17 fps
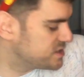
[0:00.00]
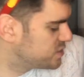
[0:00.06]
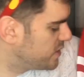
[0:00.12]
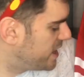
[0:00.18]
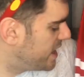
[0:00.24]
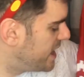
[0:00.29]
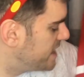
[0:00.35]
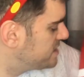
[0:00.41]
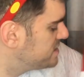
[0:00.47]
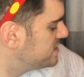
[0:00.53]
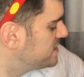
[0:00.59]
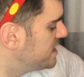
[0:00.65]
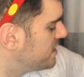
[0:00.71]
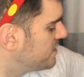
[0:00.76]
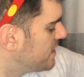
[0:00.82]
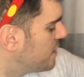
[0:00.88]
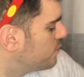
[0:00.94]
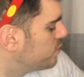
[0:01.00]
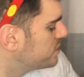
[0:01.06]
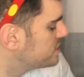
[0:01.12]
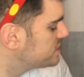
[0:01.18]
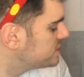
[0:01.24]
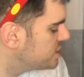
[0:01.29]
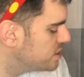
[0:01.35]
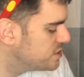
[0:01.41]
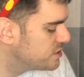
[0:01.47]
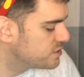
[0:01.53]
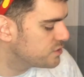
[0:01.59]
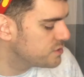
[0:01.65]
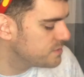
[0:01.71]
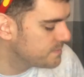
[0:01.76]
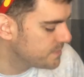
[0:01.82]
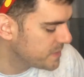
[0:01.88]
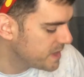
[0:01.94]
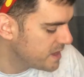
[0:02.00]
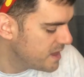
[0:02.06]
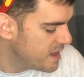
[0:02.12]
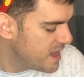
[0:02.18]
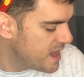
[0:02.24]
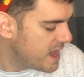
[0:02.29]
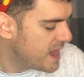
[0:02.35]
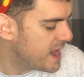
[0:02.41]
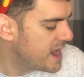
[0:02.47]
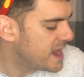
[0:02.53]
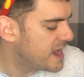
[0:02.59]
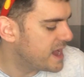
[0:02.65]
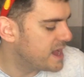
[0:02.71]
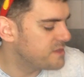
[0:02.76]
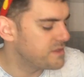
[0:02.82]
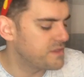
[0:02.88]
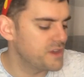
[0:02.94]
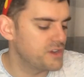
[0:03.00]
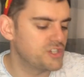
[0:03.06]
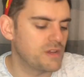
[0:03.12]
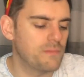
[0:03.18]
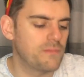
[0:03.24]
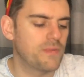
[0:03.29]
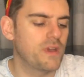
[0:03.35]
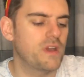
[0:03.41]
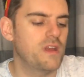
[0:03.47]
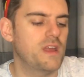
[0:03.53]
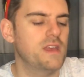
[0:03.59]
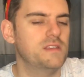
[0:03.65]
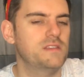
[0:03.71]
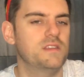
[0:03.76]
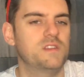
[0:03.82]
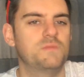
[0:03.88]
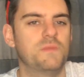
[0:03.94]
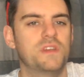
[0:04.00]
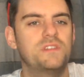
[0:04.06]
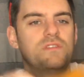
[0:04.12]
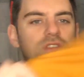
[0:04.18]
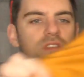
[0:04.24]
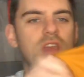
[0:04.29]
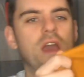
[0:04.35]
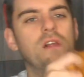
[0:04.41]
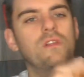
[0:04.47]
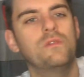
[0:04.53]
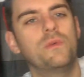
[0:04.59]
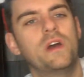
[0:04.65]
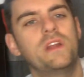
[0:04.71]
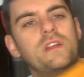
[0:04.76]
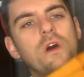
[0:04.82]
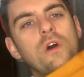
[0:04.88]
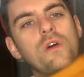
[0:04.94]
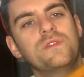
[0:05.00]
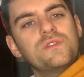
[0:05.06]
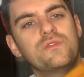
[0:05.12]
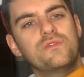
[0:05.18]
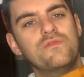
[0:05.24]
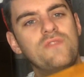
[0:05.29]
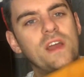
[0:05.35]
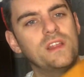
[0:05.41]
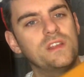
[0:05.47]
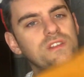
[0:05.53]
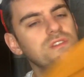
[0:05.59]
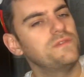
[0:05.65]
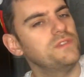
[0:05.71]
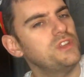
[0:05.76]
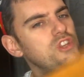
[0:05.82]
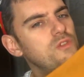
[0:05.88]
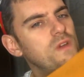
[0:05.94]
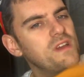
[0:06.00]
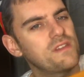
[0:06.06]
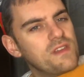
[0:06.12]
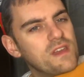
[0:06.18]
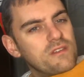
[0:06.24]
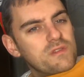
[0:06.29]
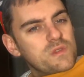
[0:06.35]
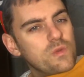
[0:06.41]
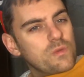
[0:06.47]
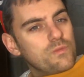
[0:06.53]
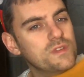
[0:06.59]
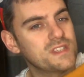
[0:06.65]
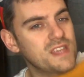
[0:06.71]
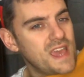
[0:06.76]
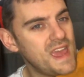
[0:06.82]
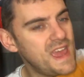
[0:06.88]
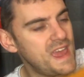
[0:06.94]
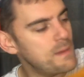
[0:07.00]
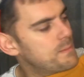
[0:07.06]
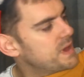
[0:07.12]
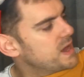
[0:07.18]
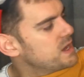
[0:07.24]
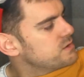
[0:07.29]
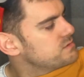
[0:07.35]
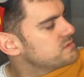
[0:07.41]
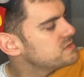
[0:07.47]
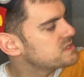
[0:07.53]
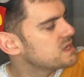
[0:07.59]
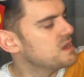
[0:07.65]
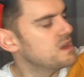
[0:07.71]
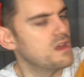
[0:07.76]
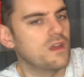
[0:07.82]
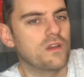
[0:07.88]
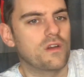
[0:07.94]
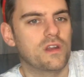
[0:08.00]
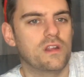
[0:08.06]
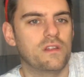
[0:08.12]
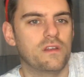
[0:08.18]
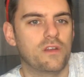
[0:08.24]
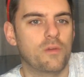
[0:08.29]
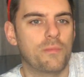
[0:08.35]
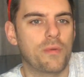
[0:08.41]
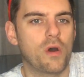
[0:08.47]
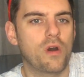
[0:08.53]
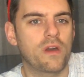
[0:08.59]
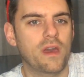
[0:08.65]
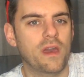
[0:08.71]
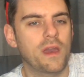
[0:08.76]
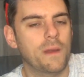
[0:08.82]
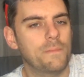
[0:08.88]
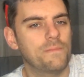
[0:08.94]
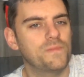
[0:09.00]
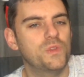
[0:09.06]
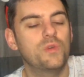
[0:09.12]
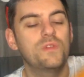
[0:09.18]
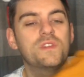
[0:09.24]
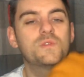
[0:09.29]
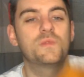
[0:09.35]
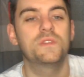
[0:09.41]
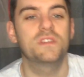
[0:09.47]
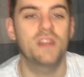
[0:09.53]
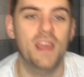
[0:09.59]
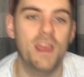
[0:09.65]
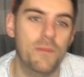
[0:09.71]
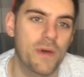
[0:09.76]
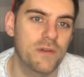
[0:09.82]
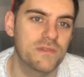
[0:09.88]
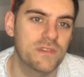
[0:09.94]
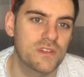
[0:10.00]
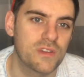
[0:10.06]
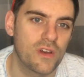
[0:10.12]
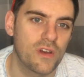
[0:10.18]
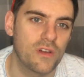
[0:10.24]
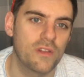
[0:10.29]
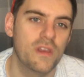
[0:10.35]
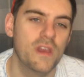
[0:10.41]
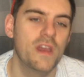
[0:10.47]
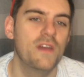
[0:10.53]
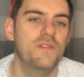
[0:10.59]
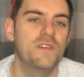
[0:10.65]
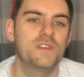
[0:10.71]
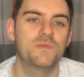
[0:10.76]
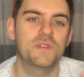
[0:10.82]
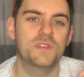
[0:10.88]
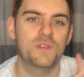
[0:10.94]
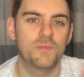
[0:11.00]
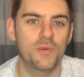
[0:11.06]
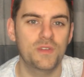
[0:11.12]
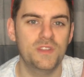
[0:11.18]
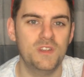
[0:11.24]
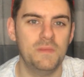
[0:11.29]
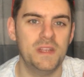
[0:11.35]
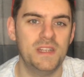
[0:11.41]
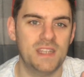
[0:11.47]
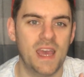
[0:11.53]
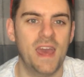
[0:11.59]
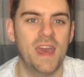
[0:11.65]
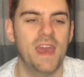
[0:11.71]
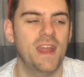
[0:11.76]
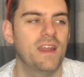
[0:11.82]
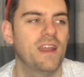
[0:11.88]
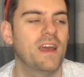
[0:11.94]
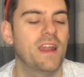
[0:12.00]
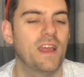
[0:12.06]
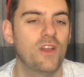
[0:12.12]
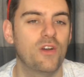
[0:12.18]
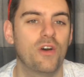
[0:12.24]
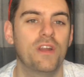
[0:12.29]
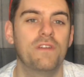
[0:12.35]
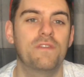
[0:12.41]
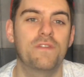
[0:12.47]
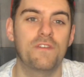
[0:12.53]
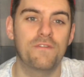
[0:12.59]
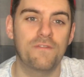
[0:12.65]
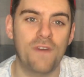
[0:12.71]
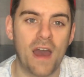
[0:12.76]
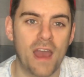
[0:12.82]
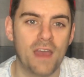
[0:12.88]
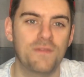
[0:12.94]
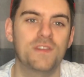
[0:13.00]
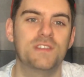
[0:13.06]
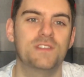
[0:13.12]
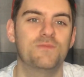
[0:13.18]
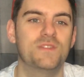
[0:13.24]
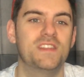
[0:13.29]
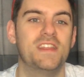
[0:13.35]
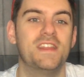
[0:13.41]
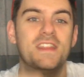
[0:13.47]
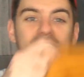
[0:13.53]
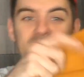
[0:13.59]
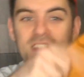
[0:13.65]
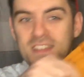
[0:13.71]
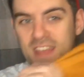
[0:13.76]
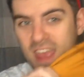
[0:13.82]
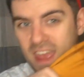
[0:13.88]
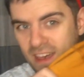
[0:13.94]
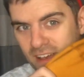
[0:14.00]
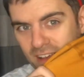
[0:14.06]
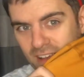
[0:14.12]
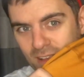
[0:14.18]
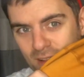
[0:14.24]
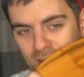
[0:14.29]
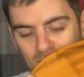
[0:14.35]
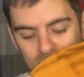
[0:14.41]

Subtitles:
so I had to take that one too. The third jumper is this mustard yellow one, also relatively new. I think this one was £8, got a little pocket. No, this wasn't £8 at all. This was supposed to be 10 and I got it for 5 because it was in the sale.